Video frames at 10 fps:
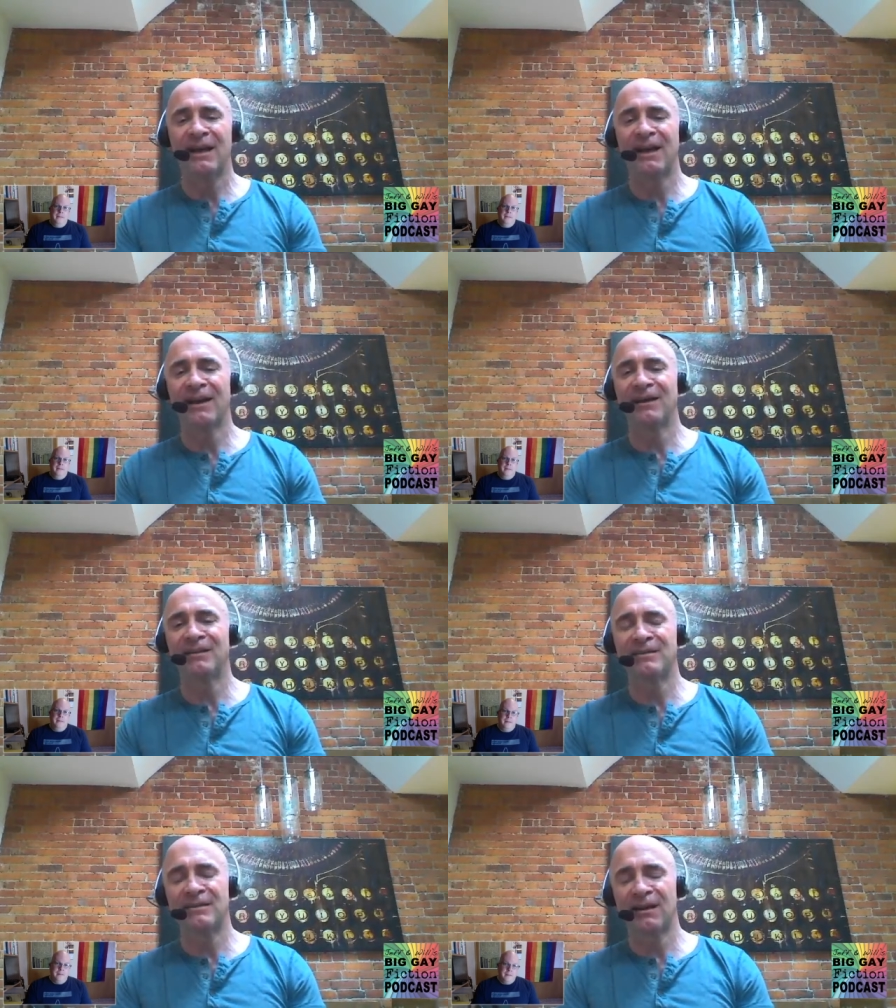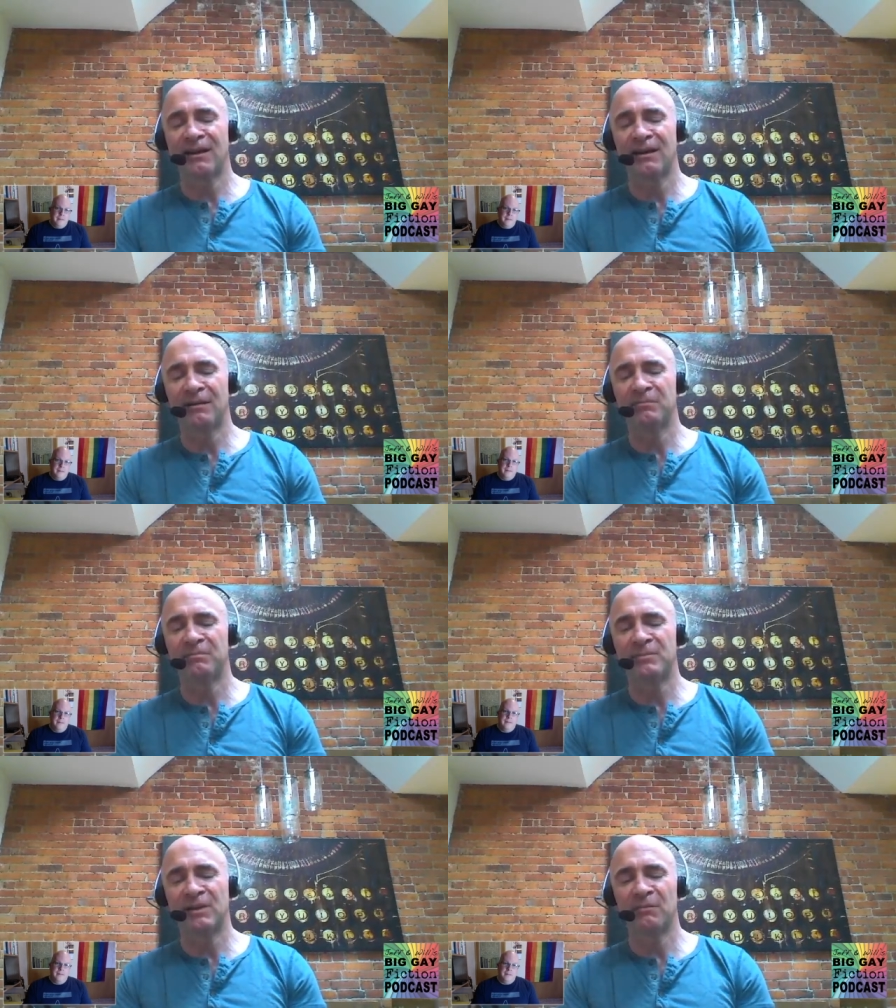and,
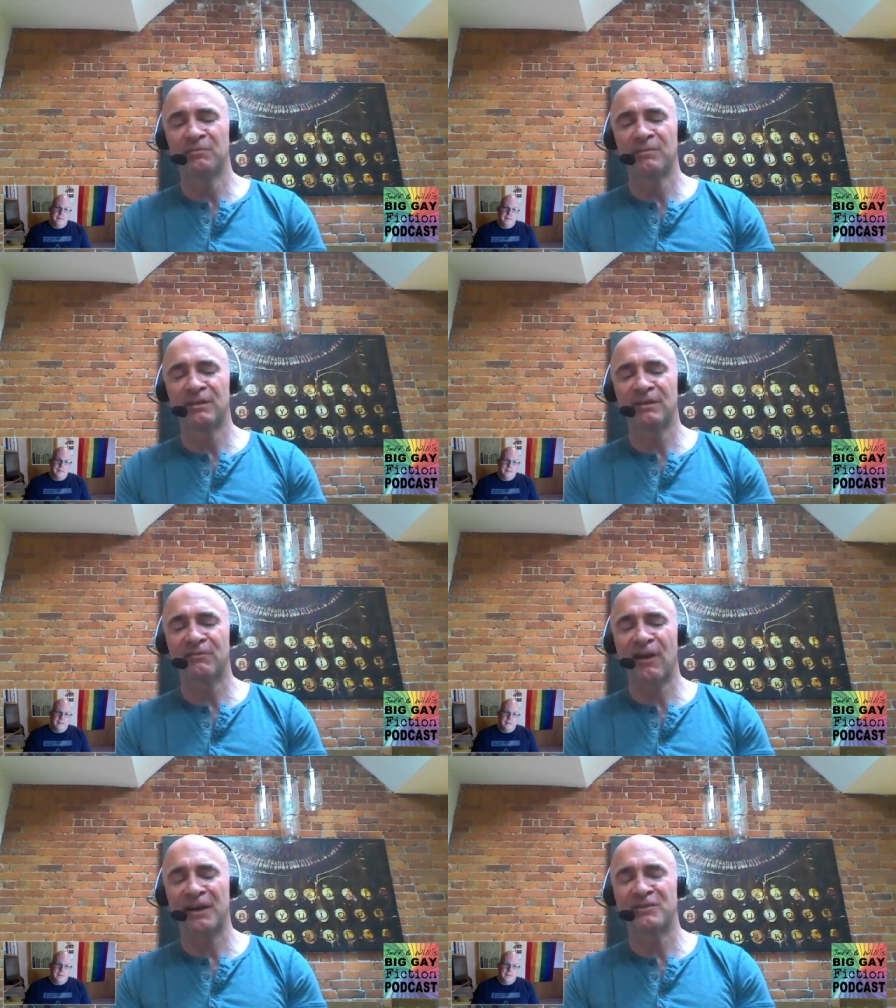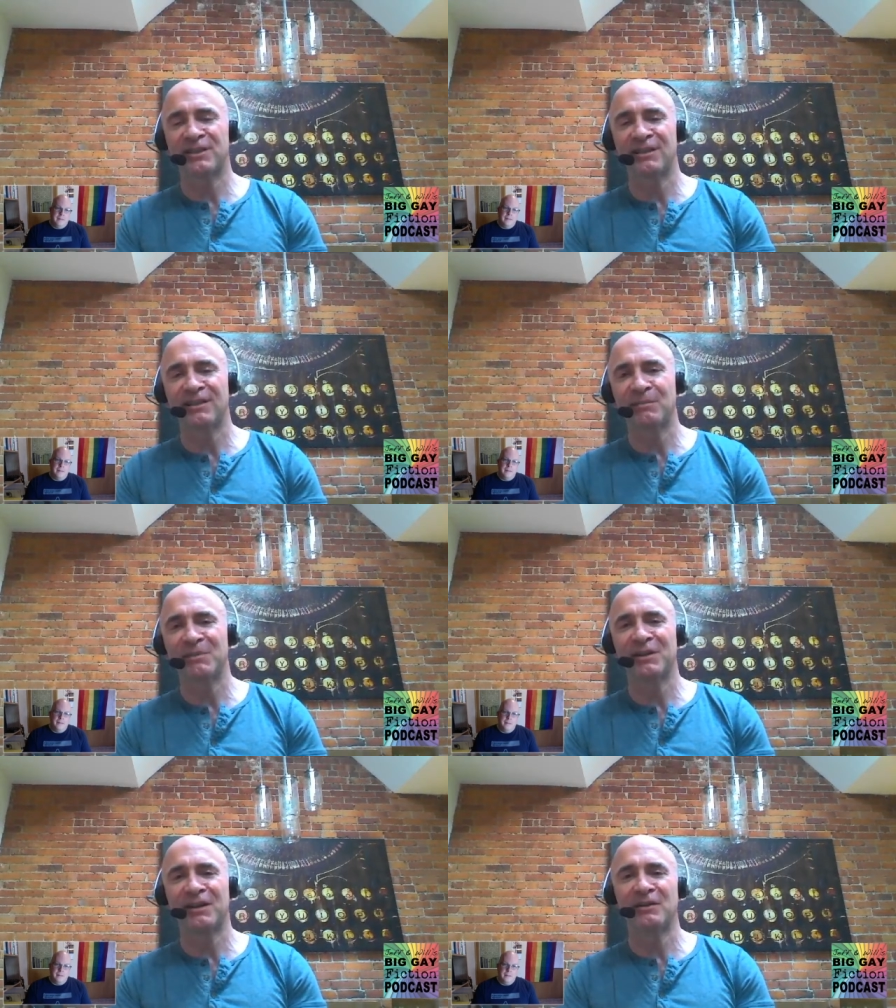strategy and
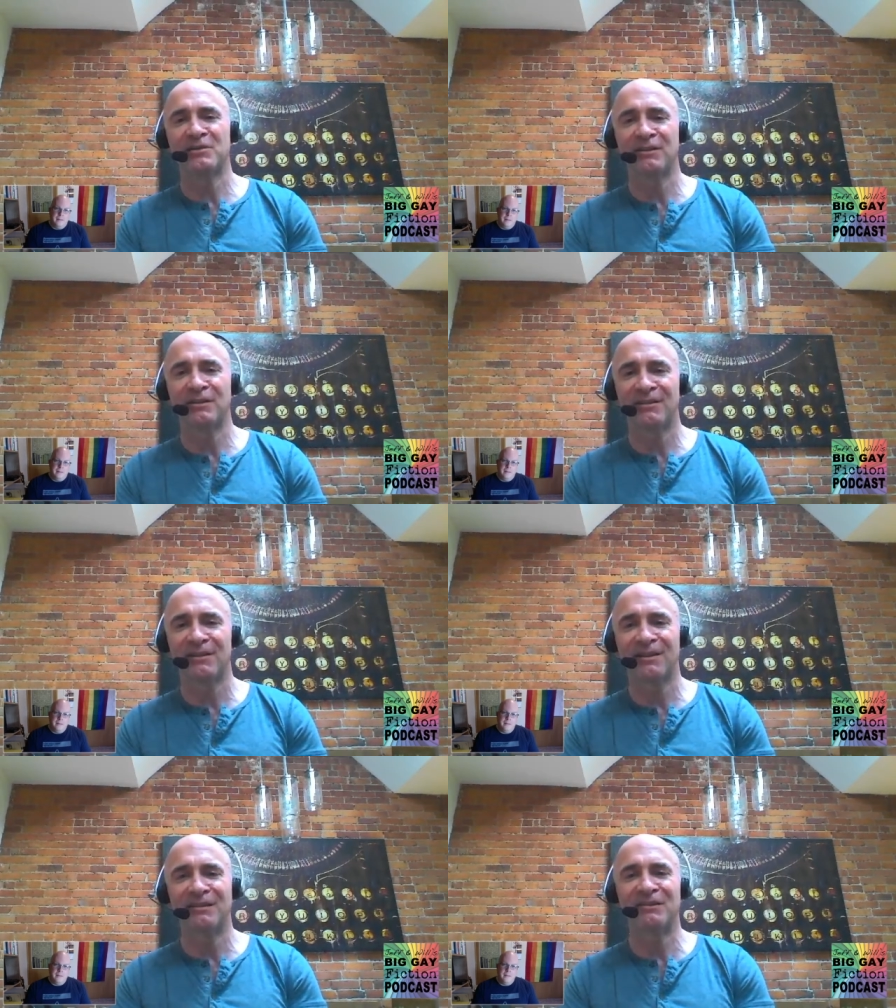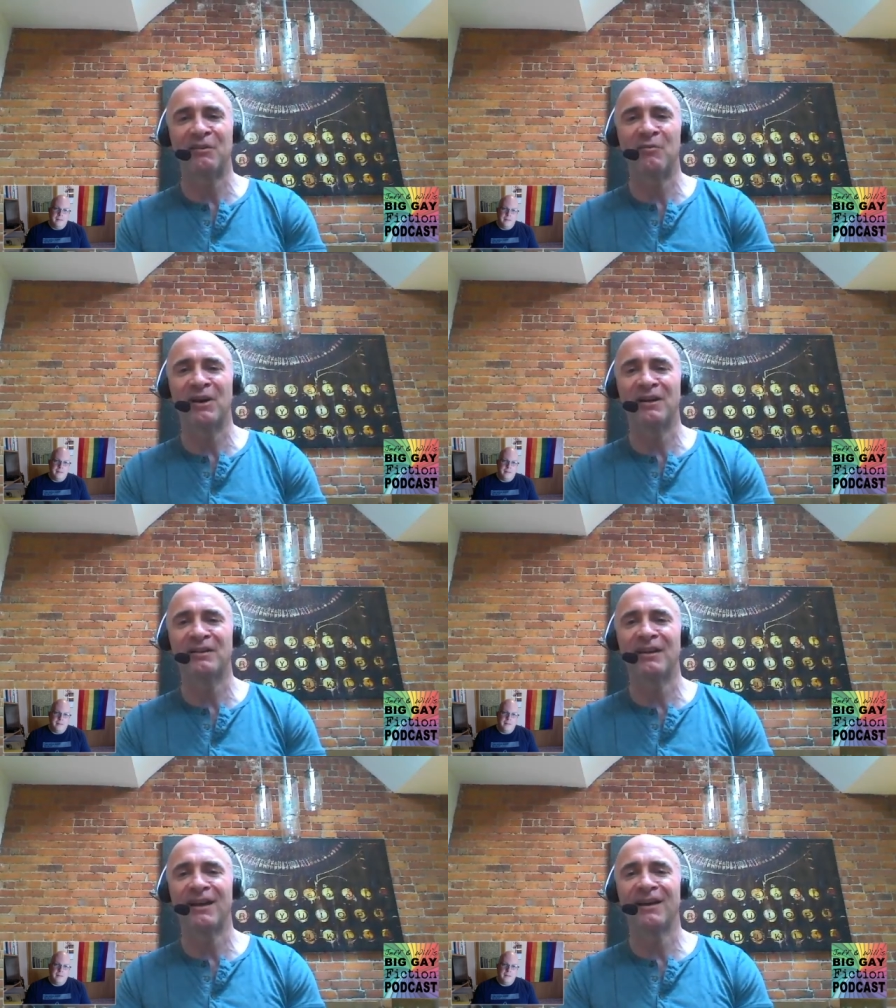communications and so
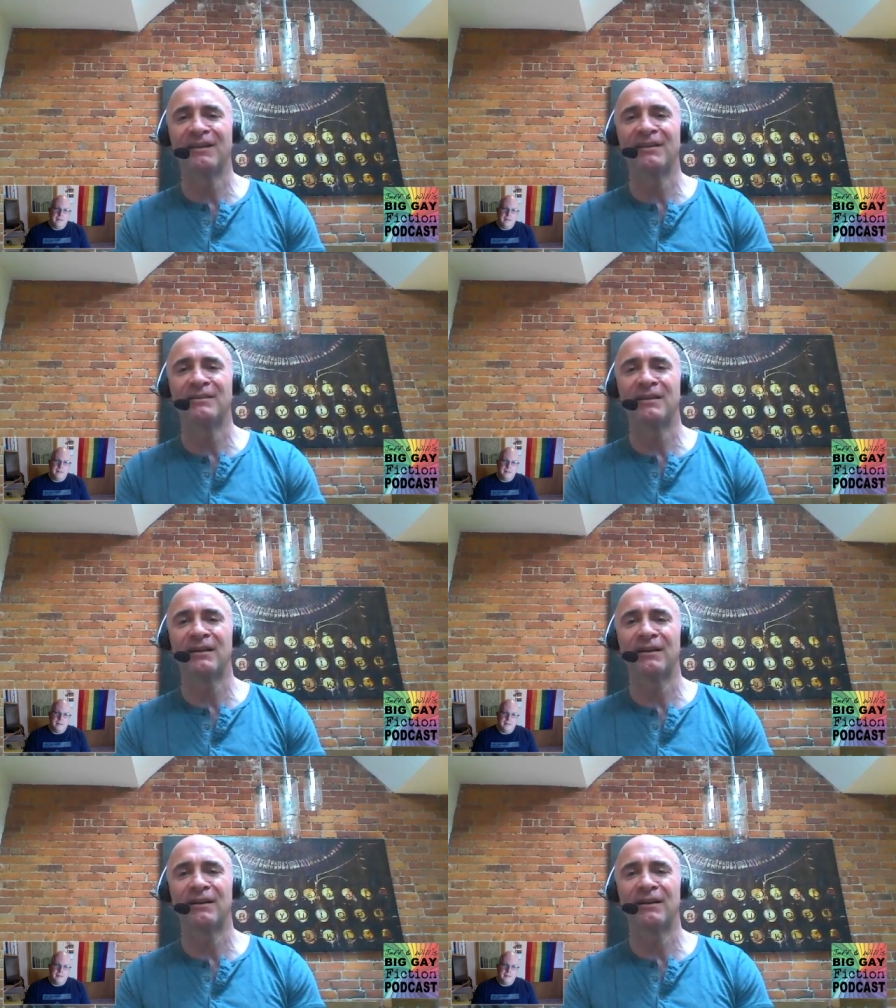on. And,